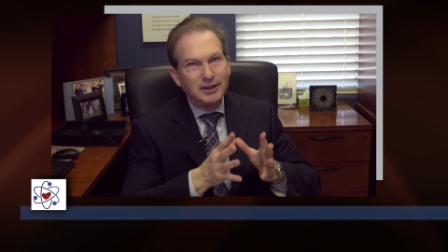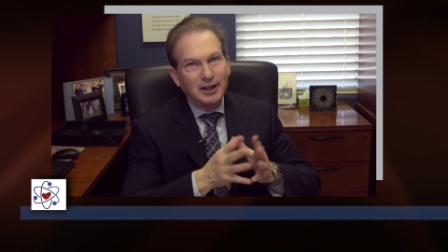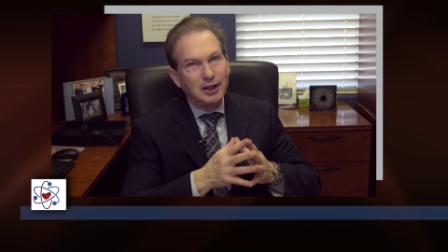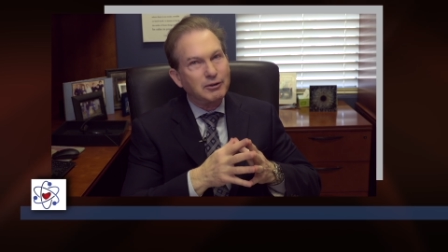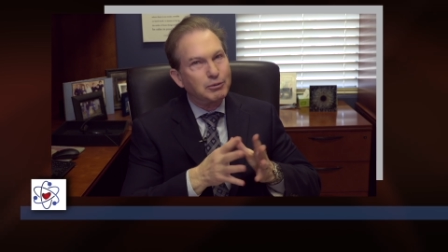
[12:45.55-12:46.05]

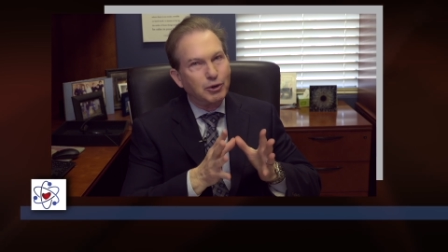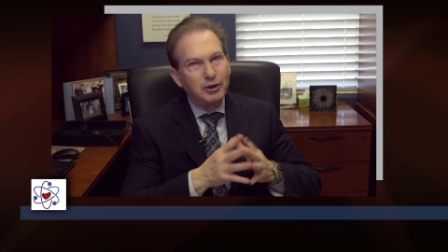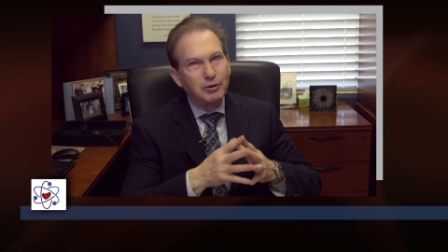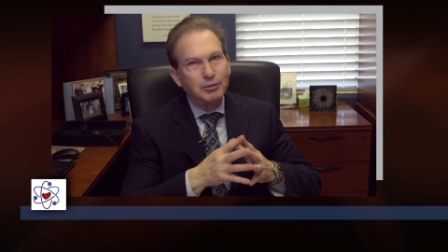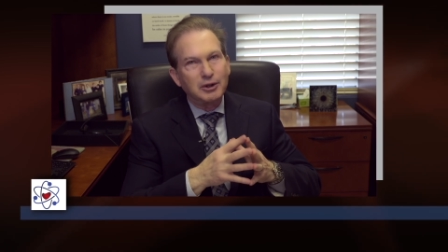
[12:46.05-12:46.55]
They love it more
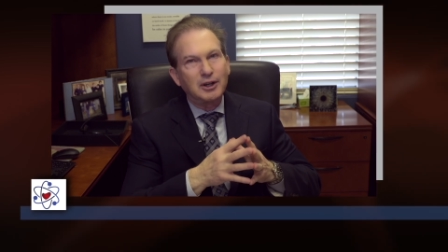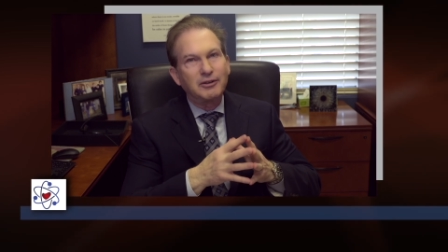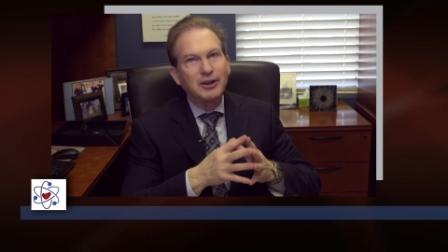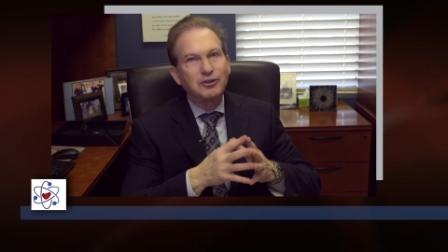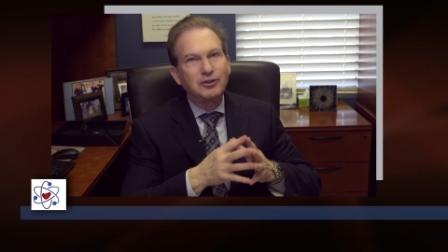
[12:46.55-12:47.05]
than women love
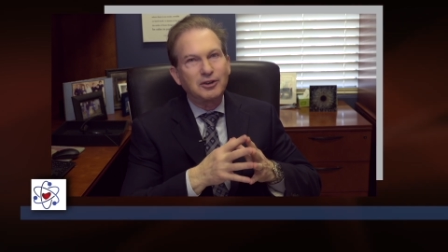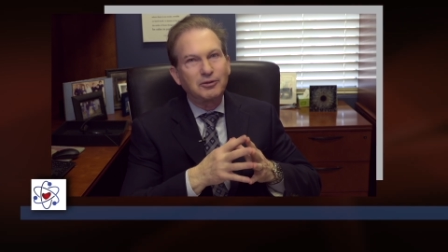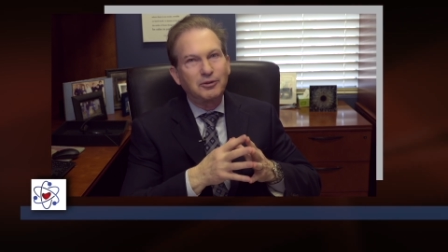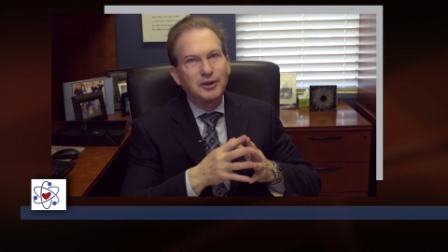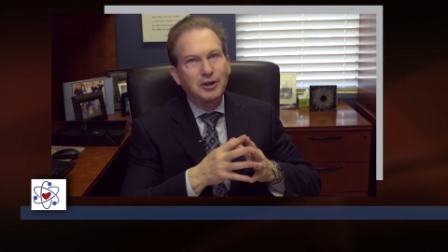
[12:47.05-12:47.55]

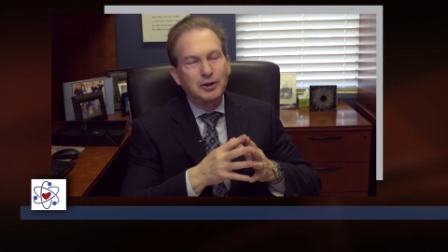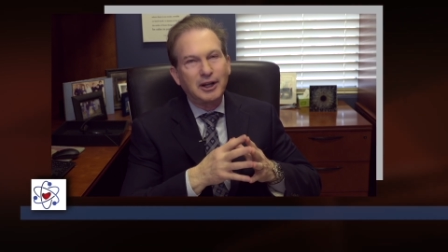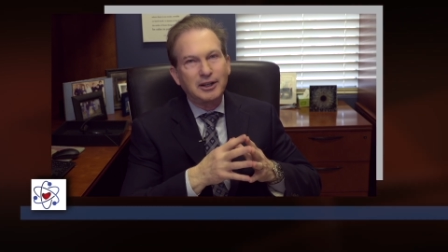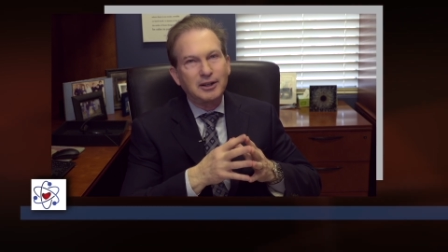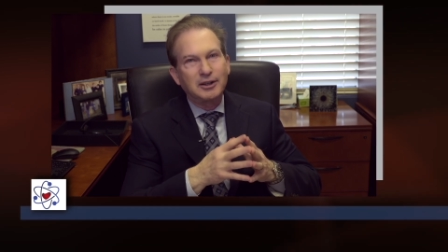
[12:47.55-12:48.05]
estrogen. We don't
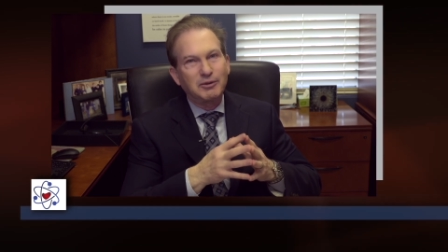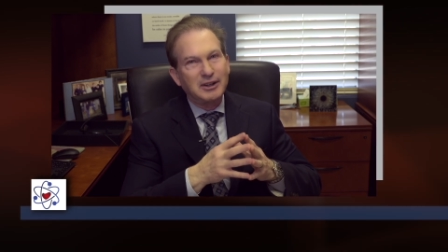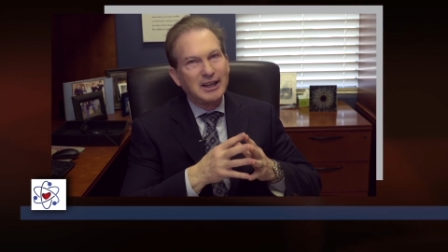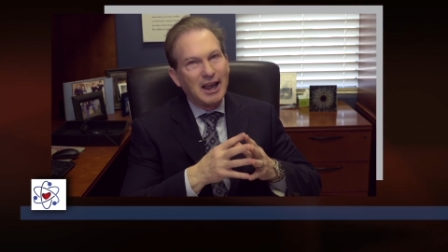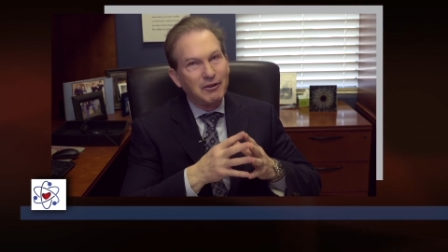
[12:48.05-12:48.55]
like
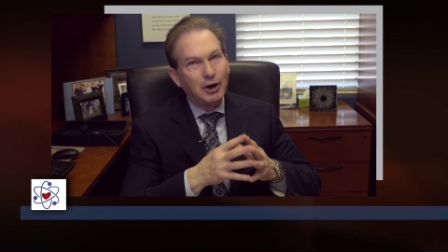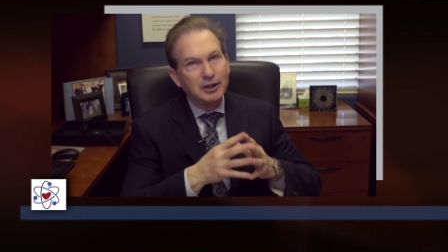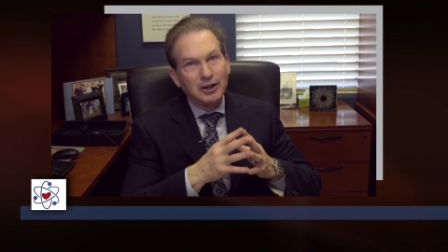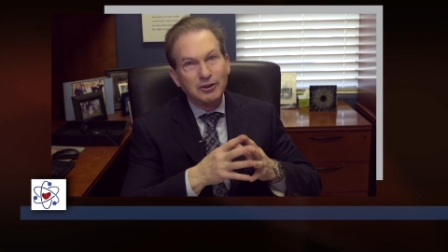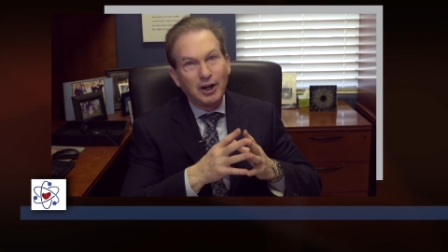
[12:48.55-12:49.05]
having our
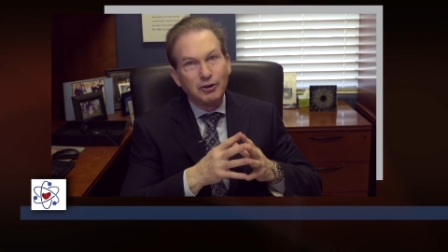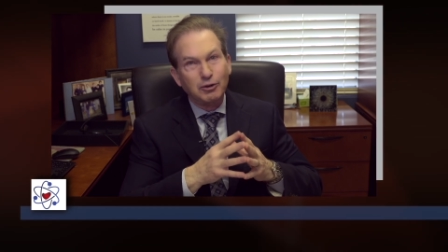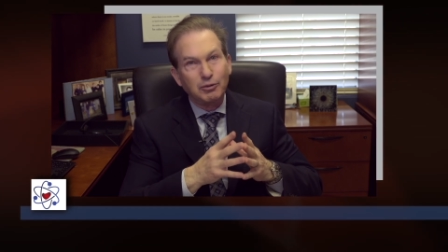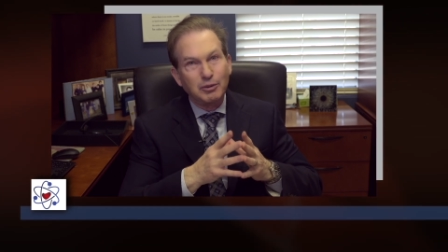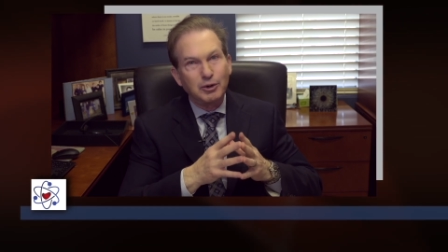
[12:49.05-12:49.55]

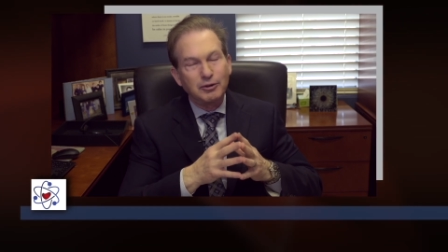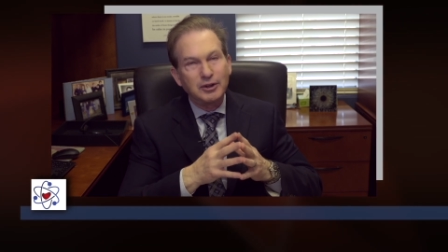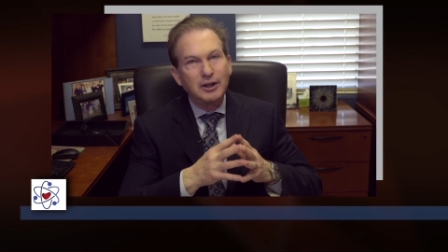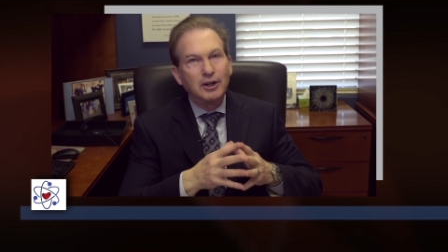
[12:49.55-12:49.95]
testosterone removed.